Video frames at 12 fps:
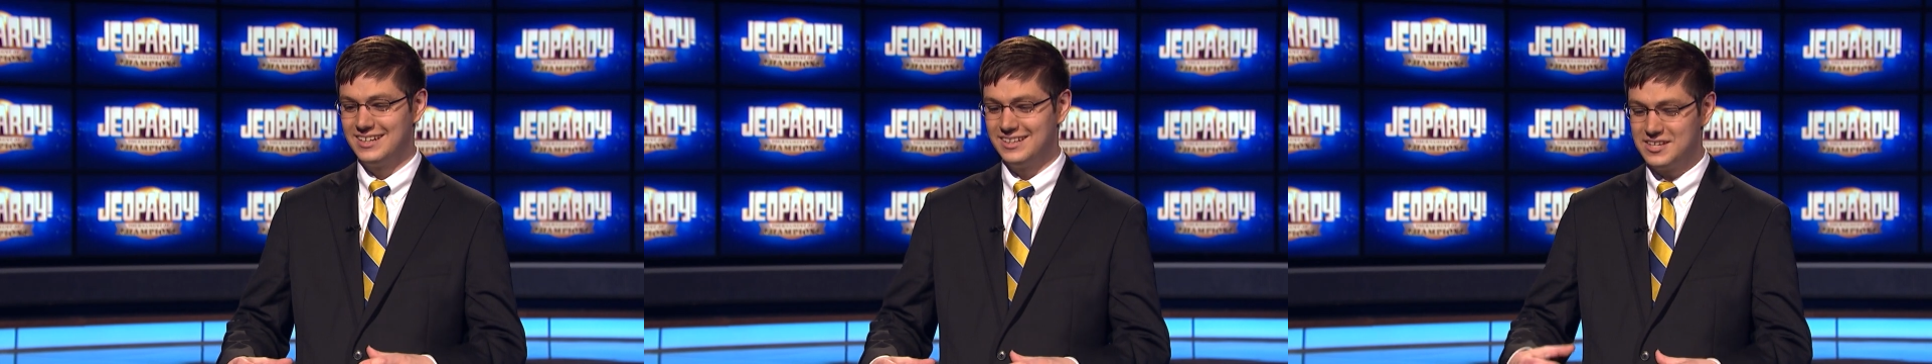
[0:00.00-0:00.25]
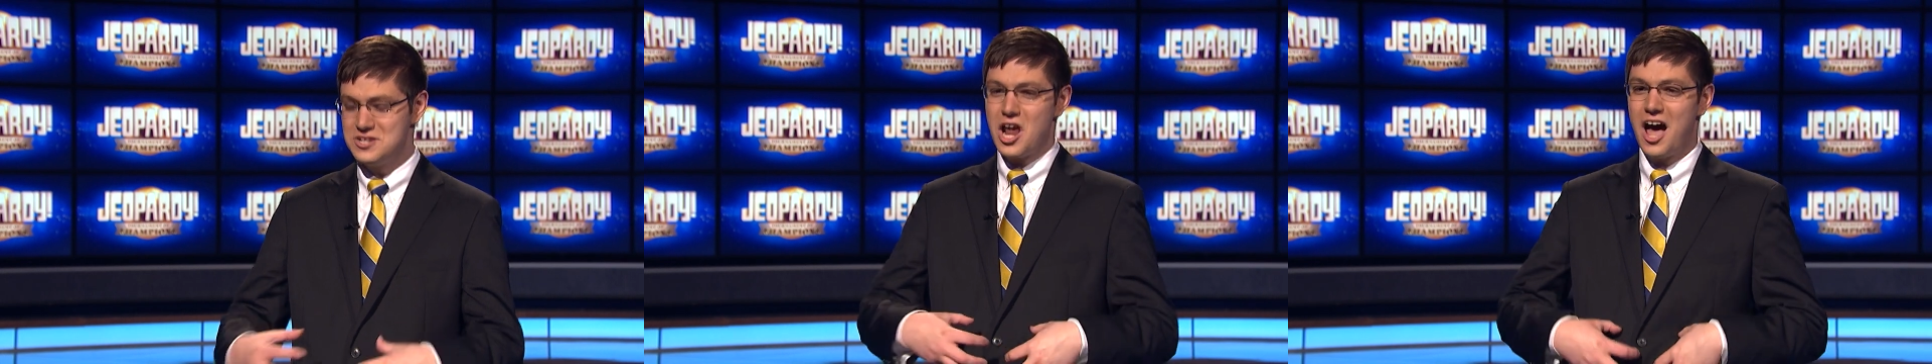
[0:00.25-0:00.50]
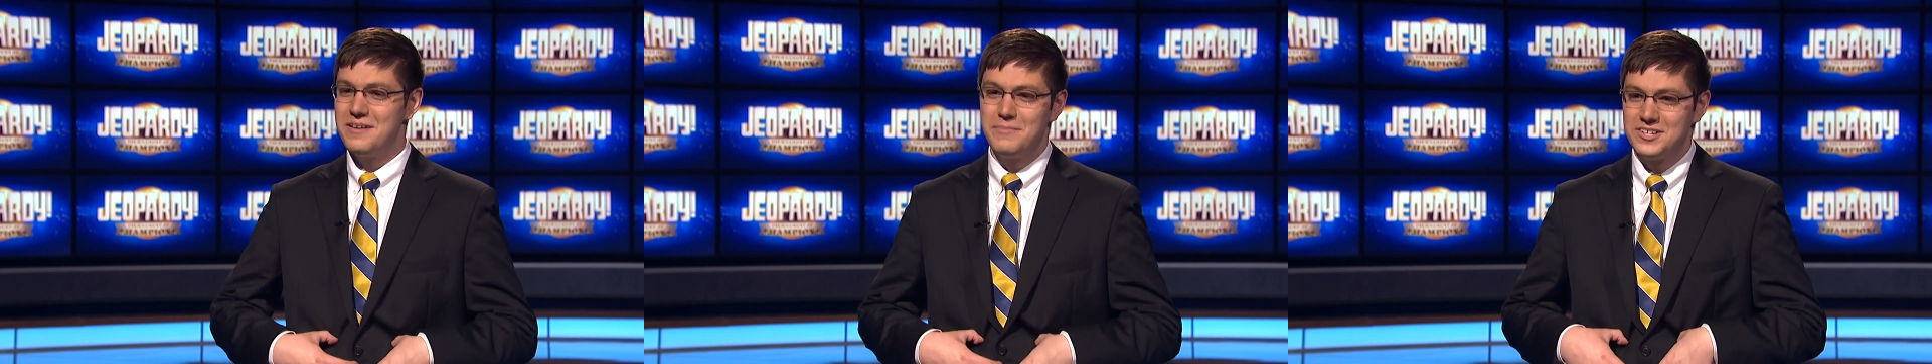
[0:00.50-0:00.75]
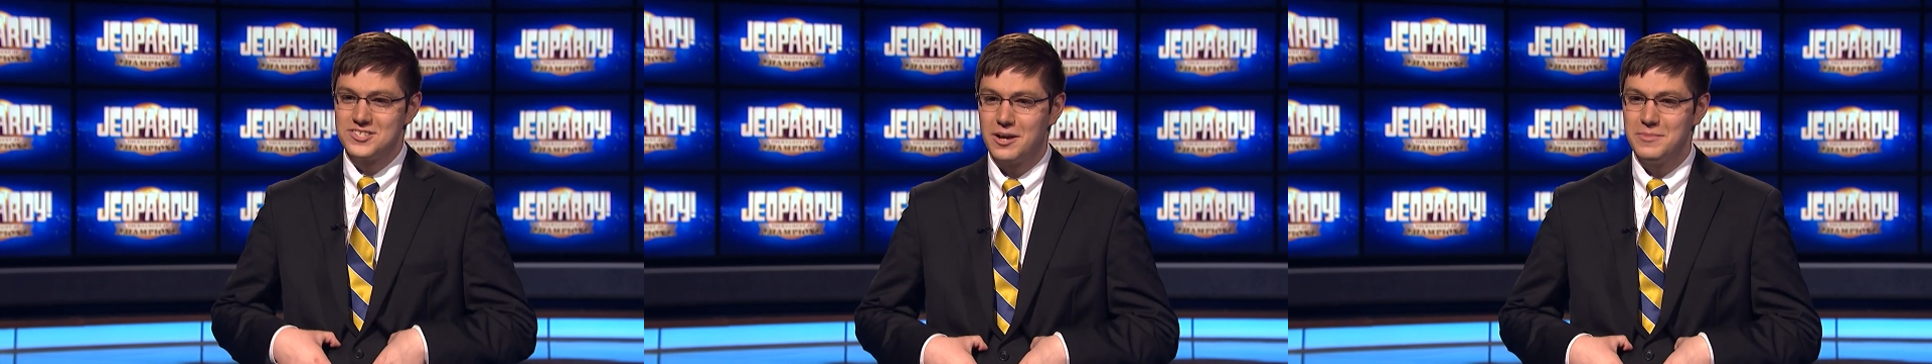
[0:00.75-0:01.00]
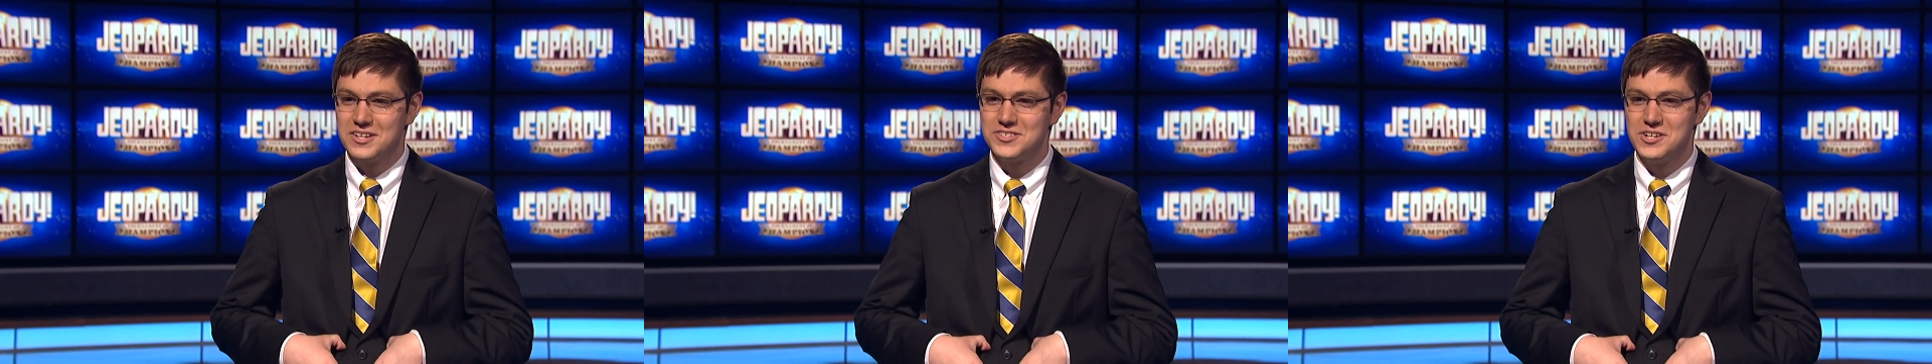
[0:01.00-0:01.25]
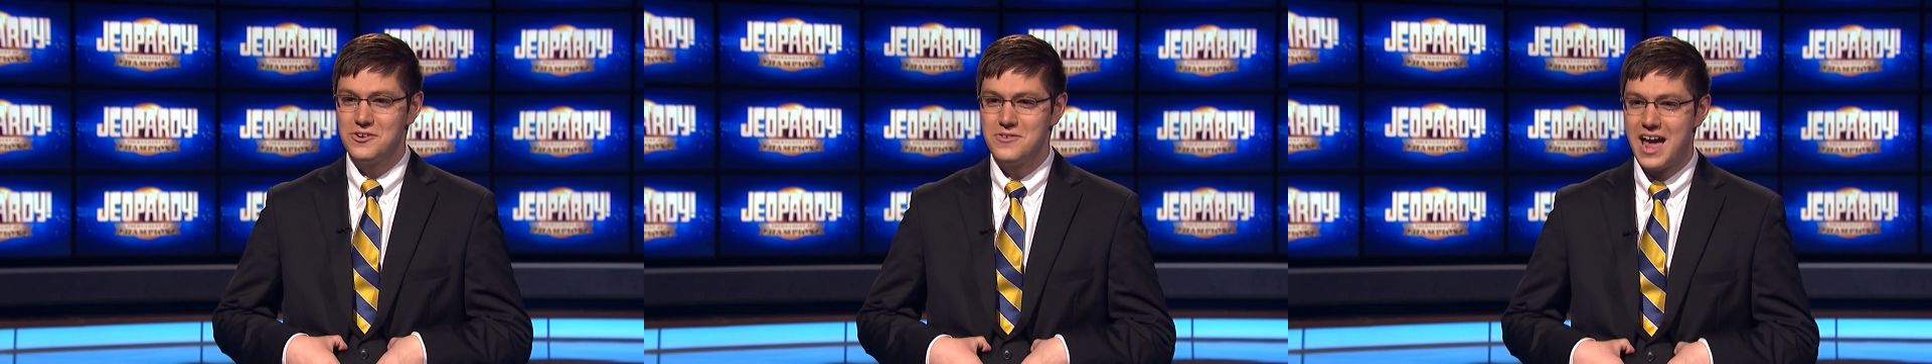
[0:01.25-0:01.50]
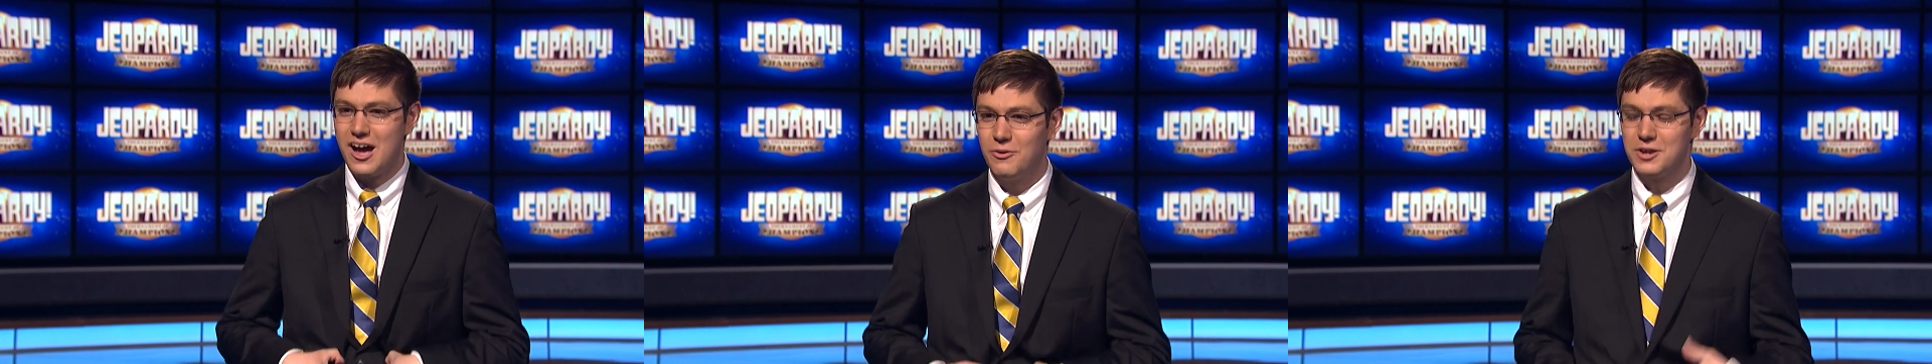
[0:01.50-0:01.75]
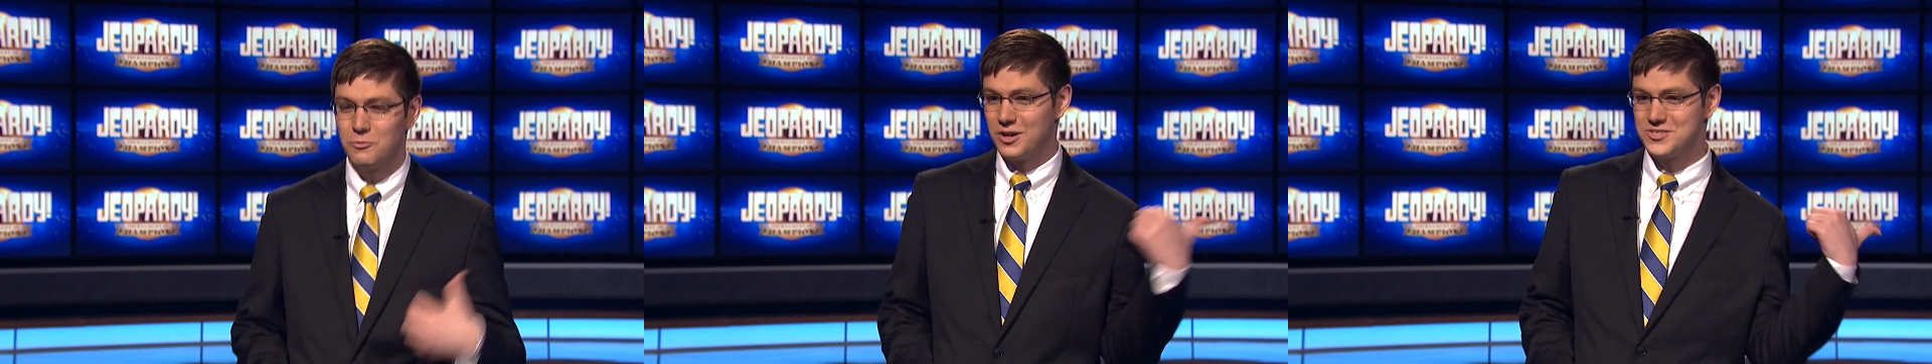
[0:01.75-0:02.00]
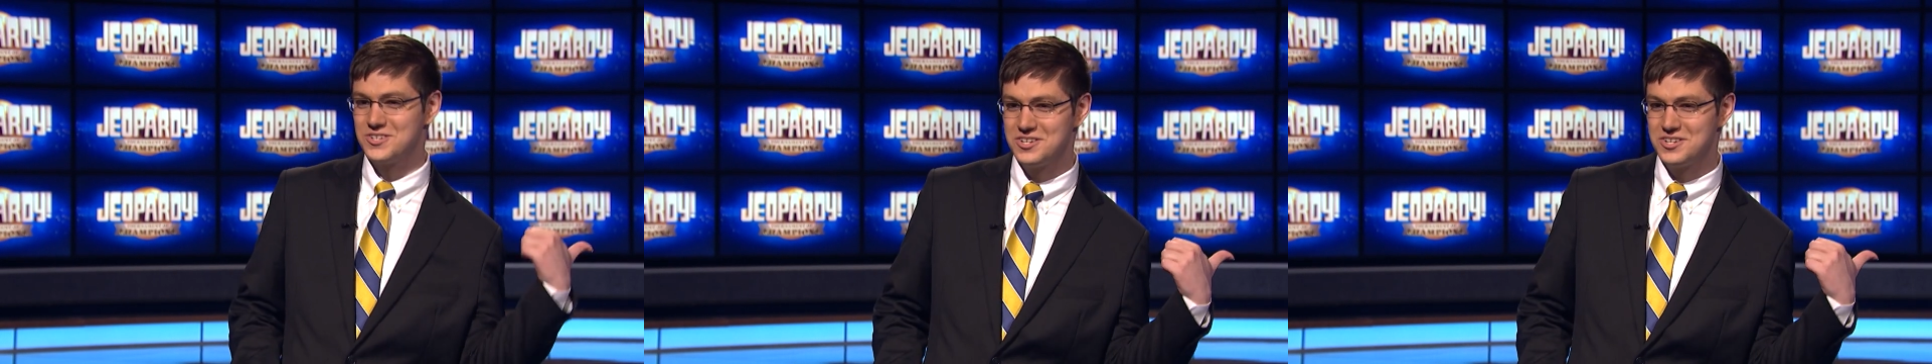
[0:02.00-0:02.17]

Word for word: the knot in my stomach is here now and it wasn't